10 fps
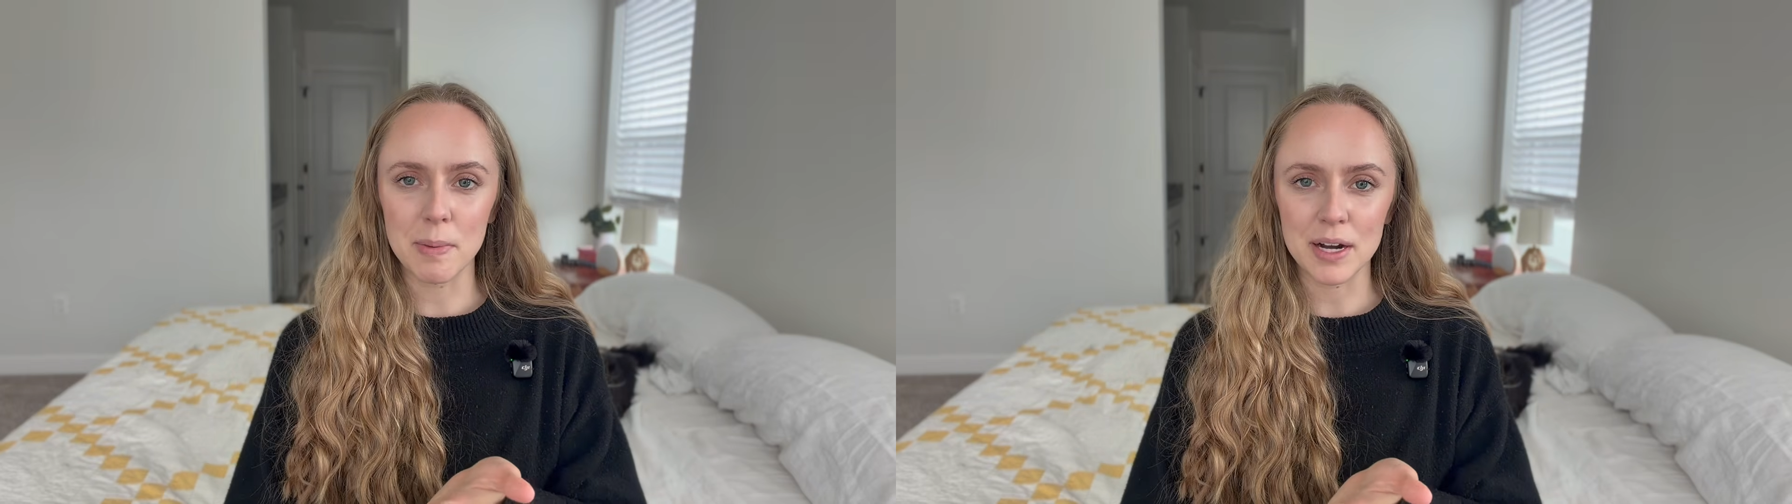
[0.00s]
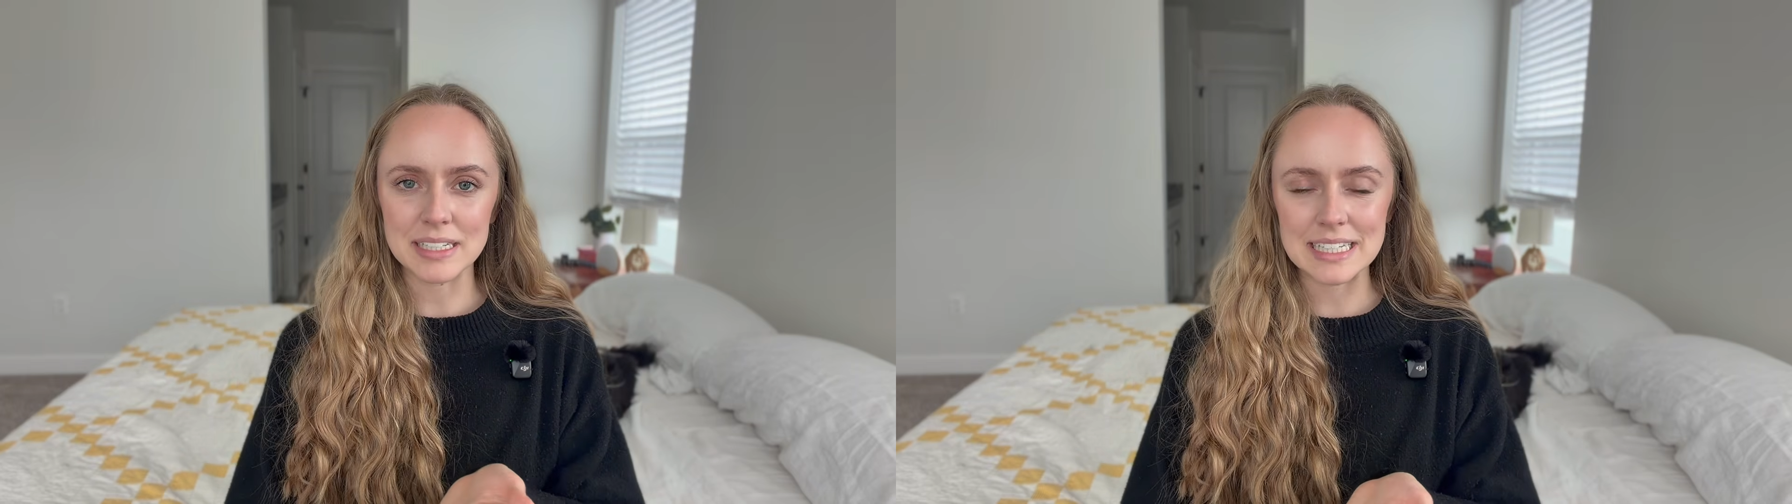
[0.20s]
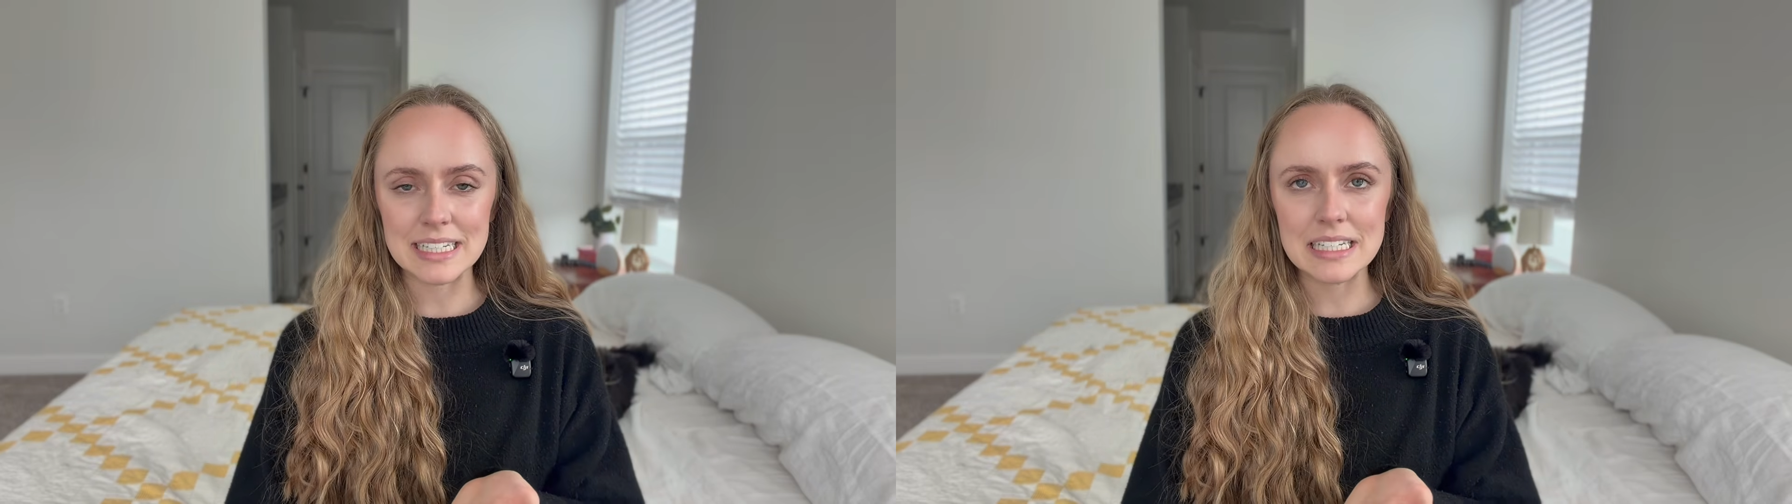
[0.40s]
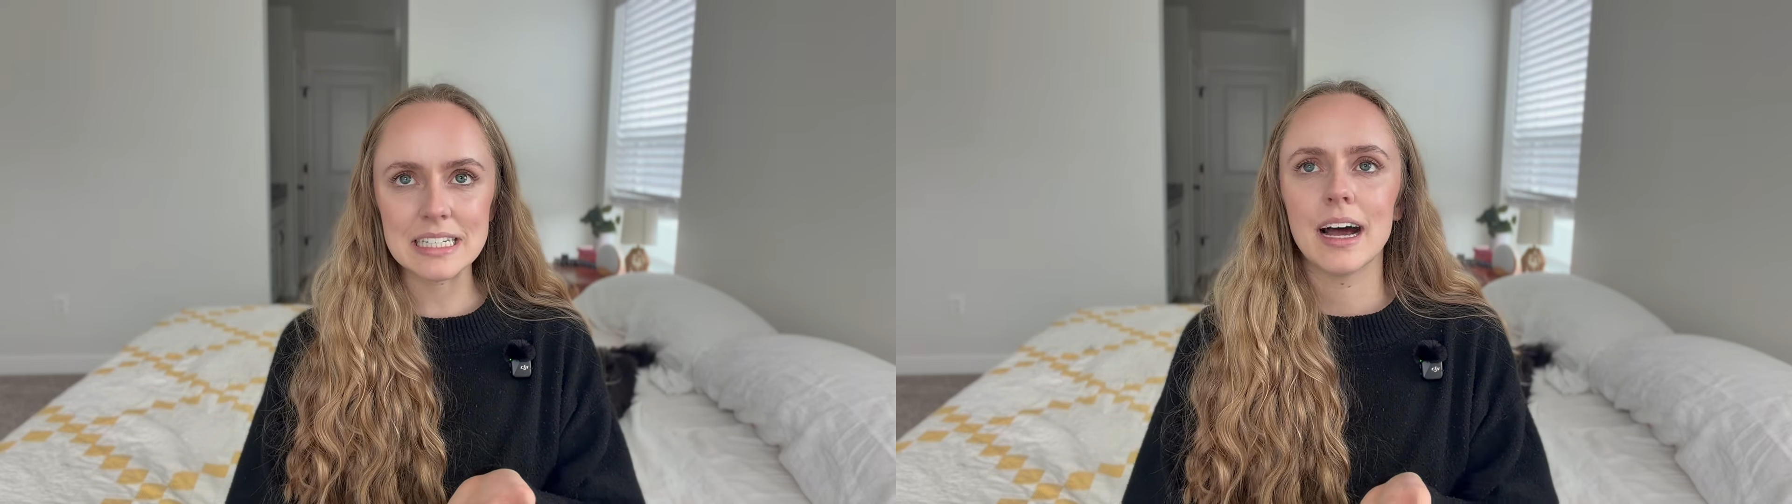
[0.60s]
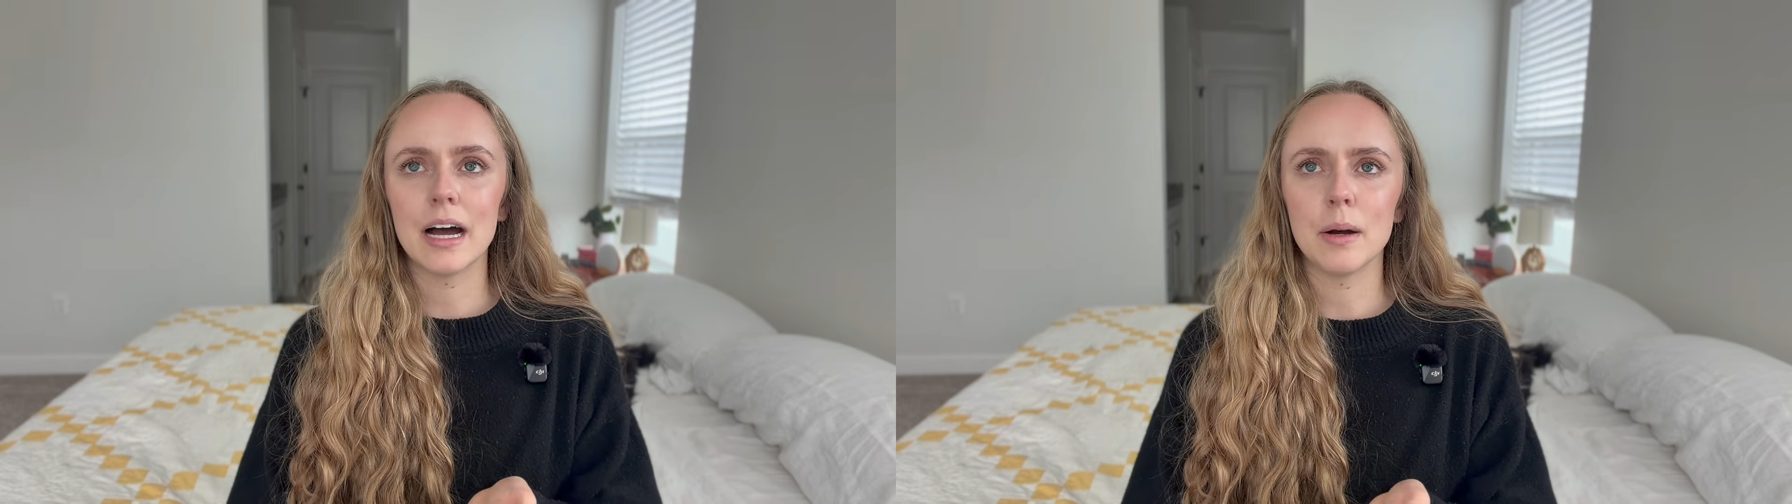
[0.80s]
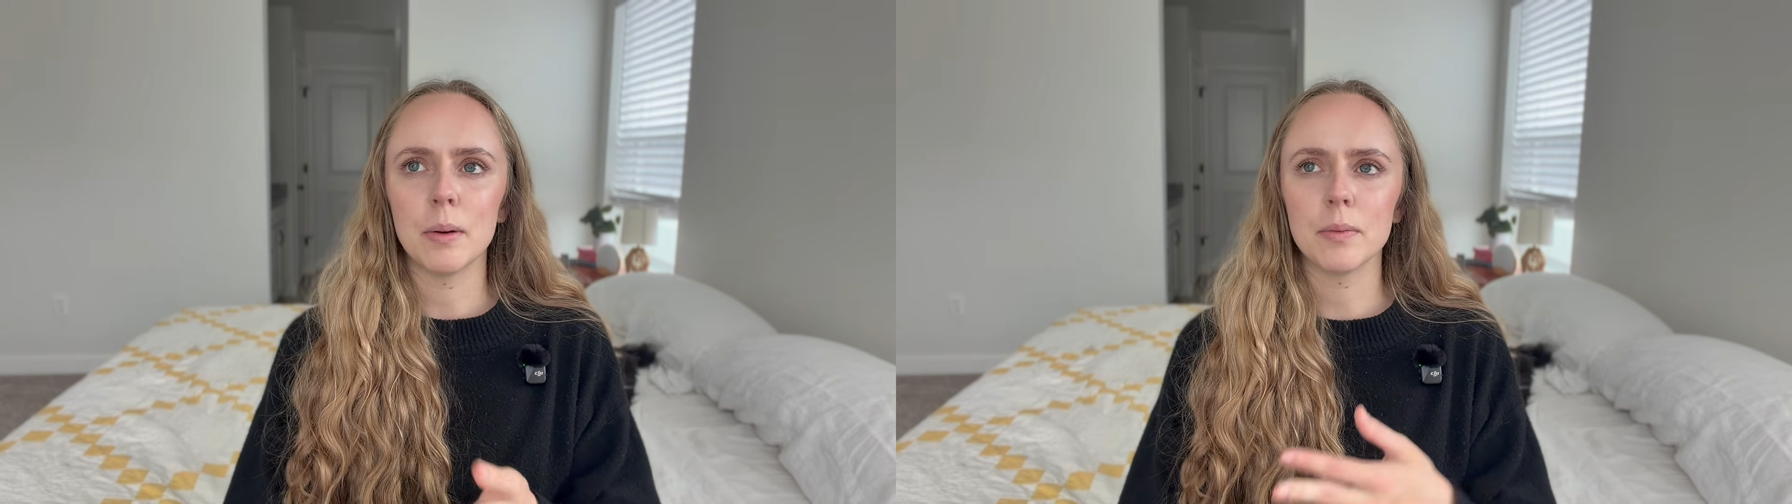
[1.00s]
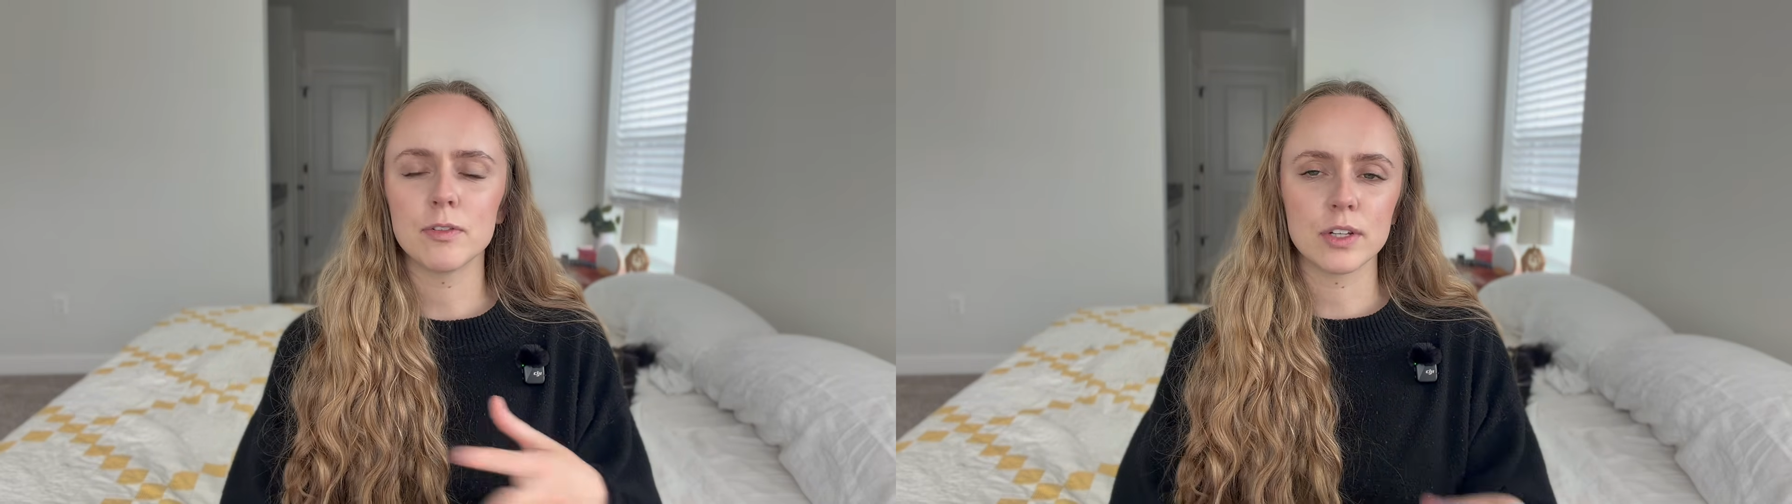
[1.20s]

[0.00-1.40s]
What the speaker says: boxes for